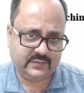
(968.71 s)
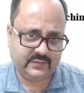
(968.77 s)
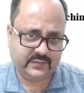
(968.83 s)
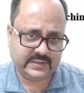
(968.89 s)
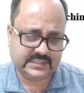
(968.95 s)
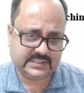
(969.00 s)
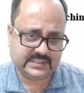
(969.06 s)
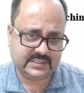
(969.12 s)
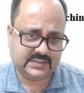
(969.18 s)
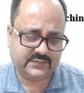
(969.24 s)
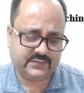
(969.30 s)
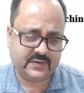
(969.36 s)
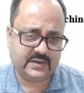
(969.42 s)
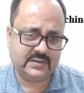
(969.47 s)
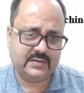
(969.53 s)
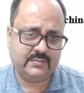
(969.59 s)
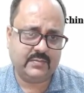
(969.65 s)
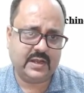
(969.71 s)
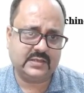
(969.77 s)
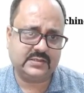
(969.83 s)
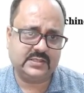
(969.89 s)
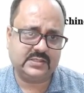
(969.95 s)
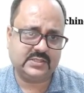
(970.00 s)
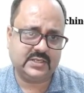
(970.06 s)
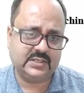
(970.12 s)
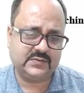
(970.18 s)
weight is transferred, the mass
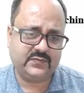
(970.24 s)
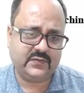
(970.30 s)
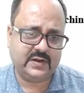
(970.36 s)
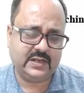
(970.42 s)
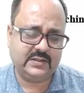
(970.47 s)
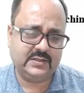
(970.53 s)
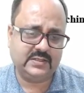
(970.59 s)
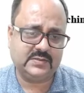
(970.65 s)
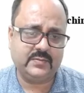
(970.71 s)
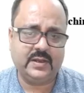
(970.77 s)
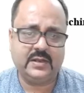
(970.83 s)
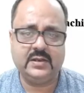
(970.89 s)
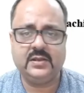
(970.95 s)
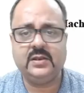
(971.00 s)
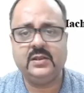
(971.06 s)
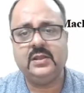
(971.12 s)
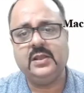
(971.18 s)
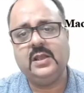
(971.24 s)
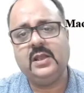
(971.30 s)
is transferred in this manner,